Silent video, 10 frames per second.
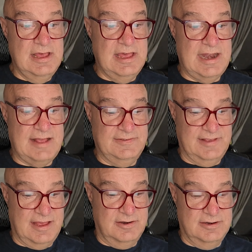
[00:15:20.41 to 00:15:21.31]
And I
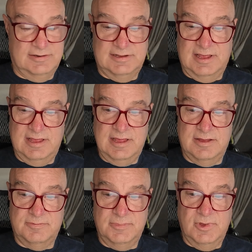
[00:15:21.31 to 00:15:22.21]
said to
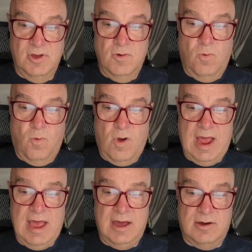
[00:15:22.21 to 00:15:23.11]
him,
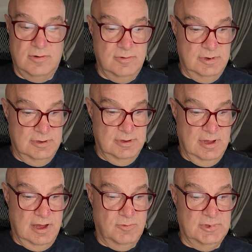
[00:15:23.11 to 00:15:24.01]
"Wow,
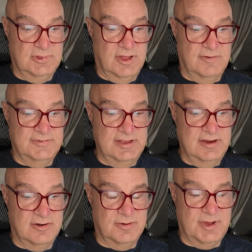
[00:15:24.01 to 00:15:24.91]
would love to
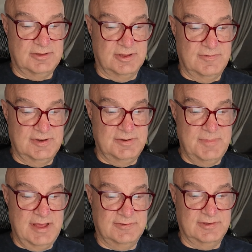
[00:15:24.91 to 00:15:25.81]
hear about living
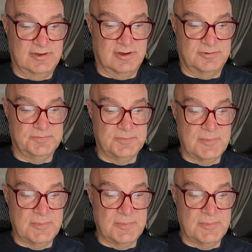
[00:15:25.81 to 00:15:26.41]
in Mexico.